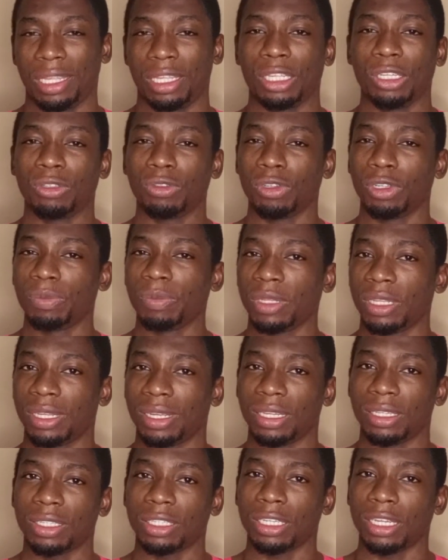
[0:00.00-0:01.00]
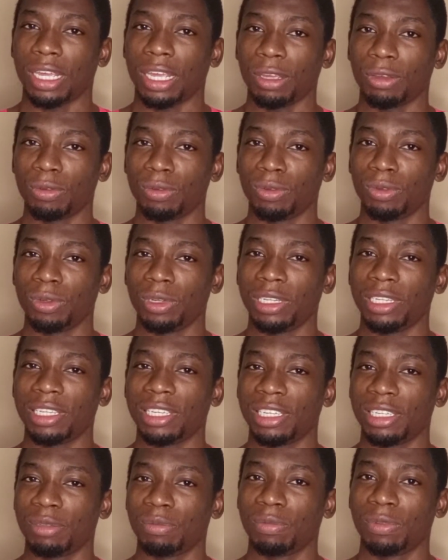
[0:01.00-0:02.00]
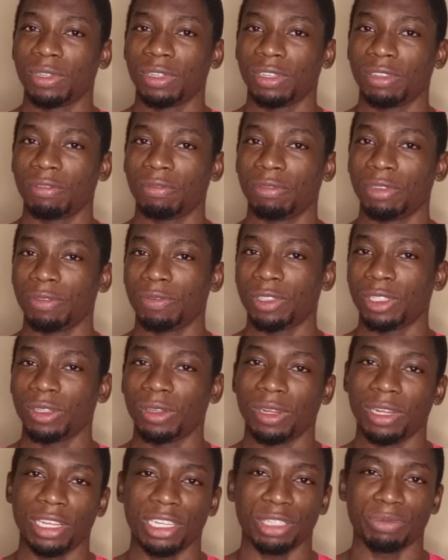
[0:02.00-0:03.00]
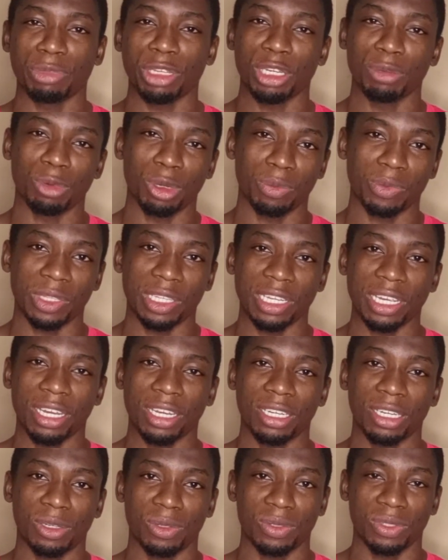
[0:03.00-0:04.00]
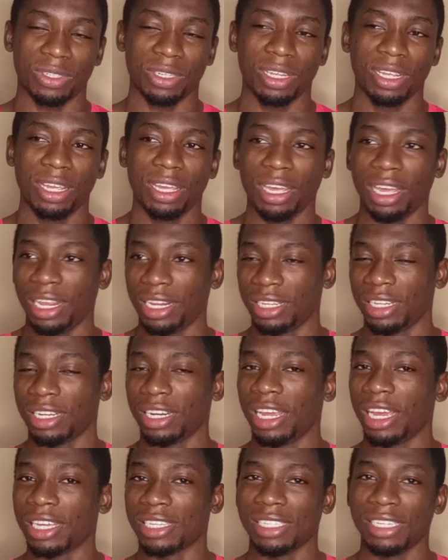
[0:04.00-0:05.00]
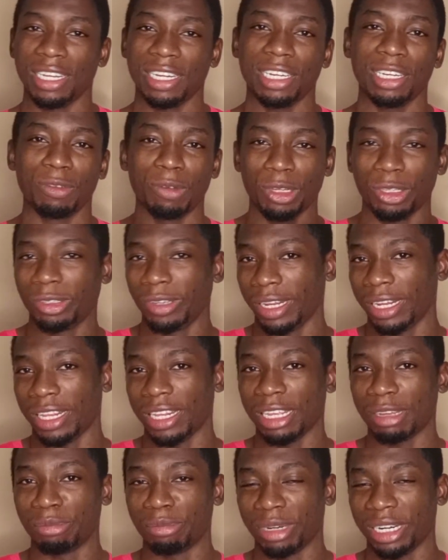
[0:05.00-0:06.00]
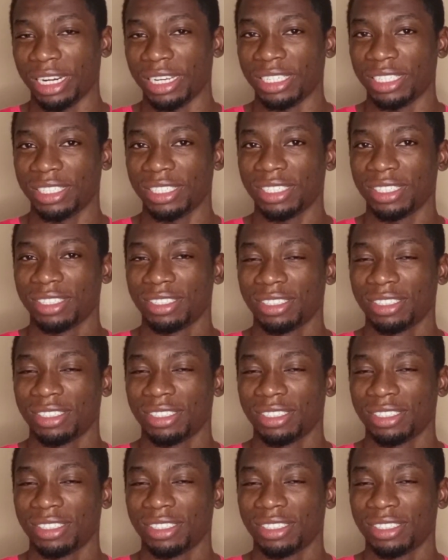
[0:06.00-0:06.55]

They told me that I could only keep $50 minimum in the account, and then I accidentally went to another branch